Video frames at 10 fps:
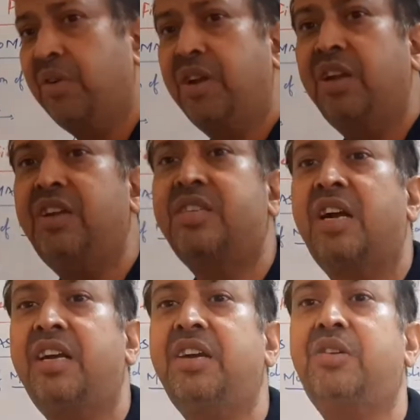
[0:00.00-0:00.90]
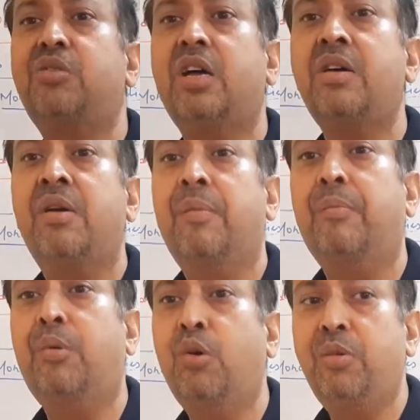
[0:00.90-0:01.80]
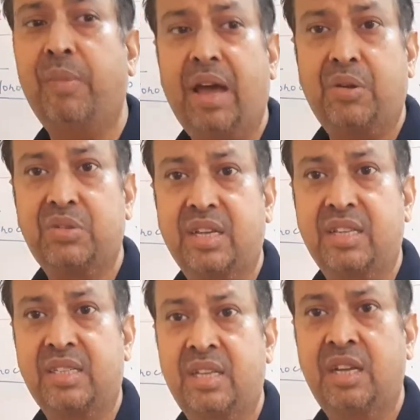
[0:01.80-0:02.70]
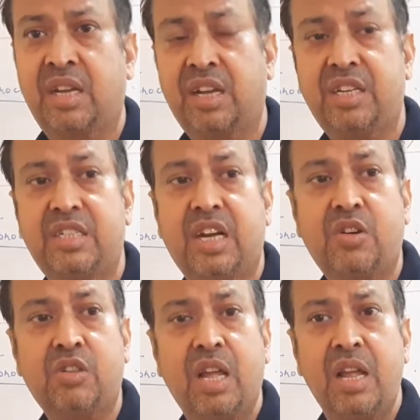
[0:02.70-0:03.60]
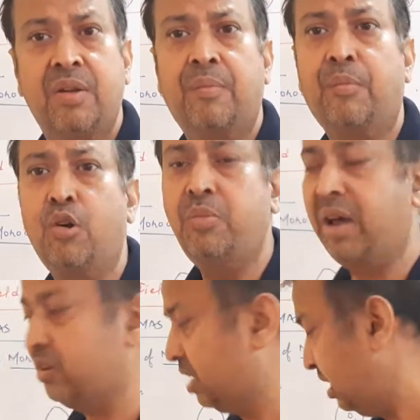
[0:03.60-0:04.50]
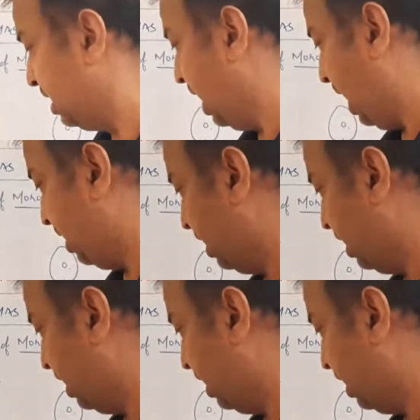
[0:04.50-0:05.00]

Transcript: inserted into the bone marrow cells. It is inserted into the bone marrow cells, and